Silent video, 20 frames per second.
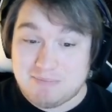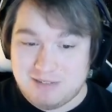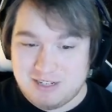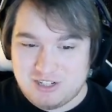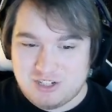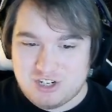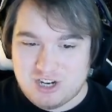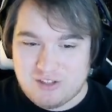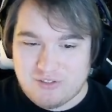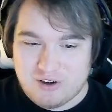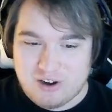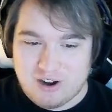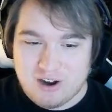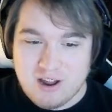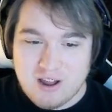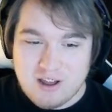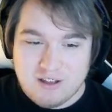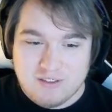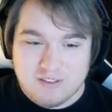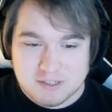each other.
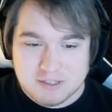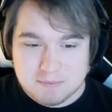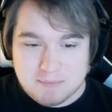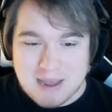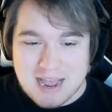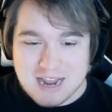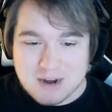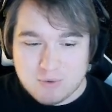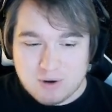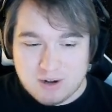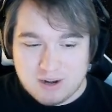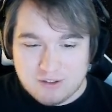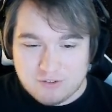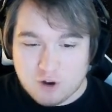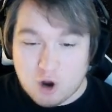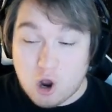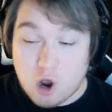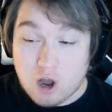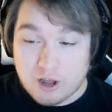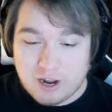This back one has
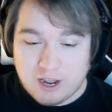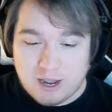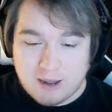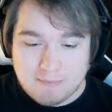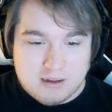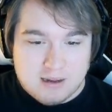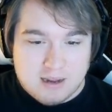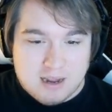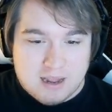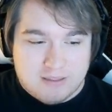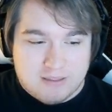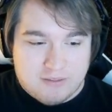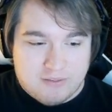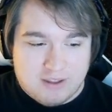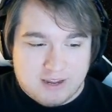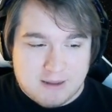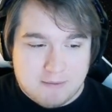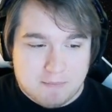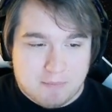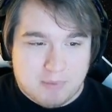caught up, and then they
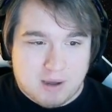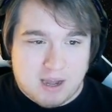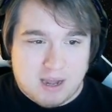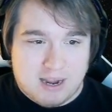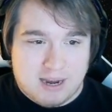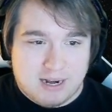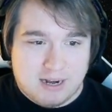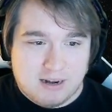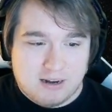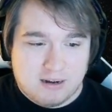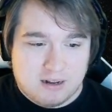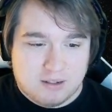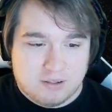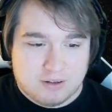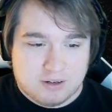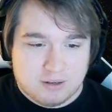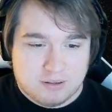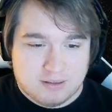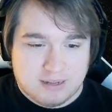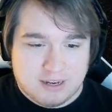combine a
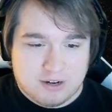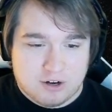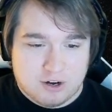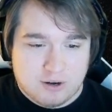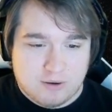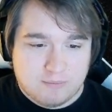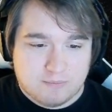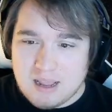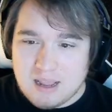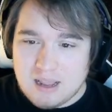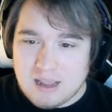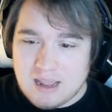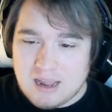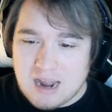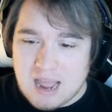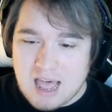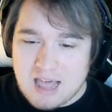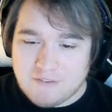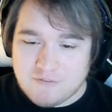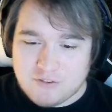little later. And
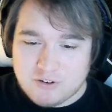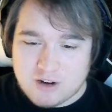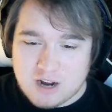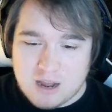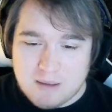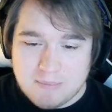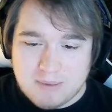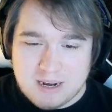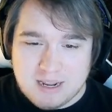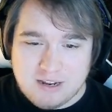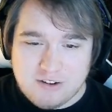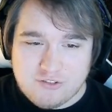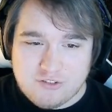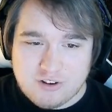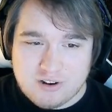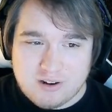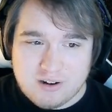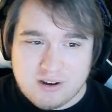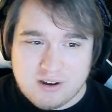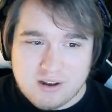after
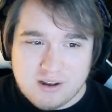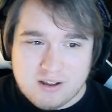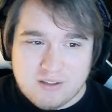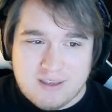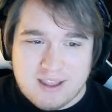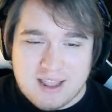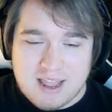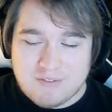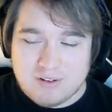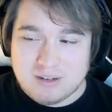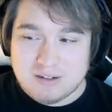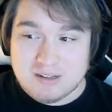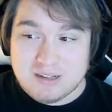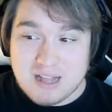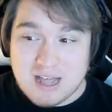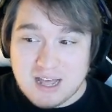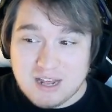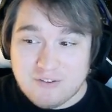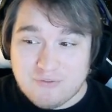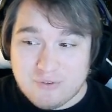combination, they have a
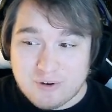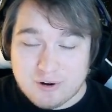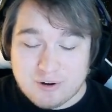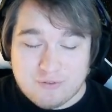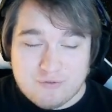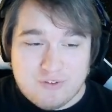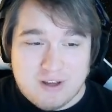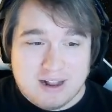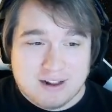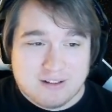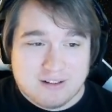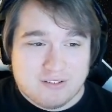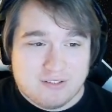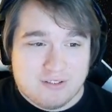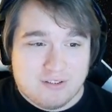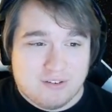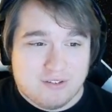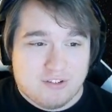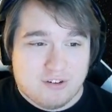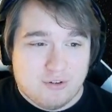lot of weird effects.
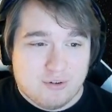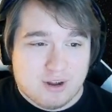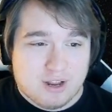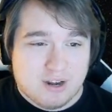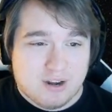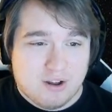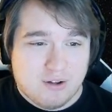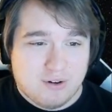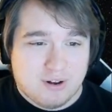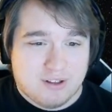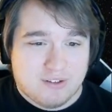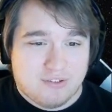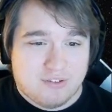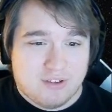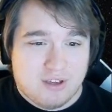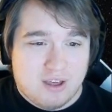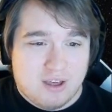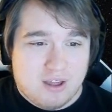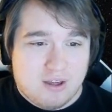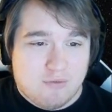So you can notice
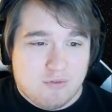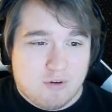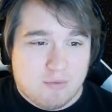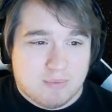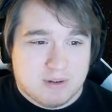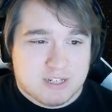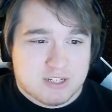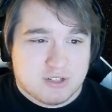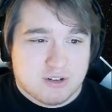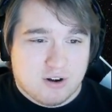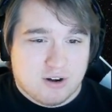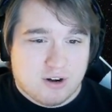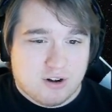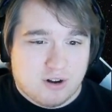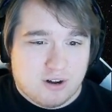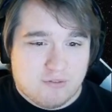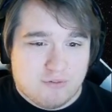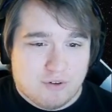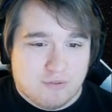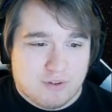when we started
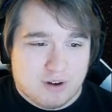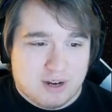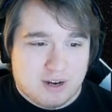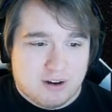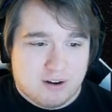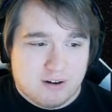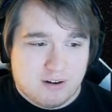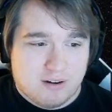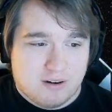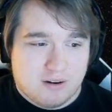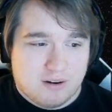off over here,